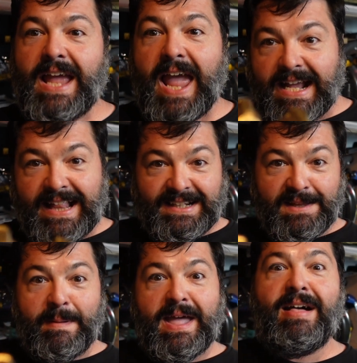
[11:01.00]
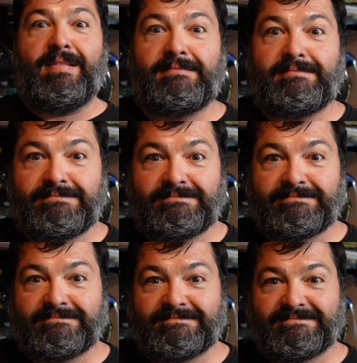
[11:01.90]
And click the bell.
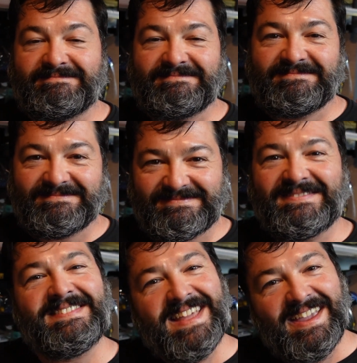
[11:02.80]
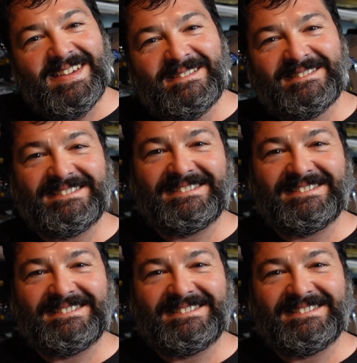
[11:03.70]
Thank you.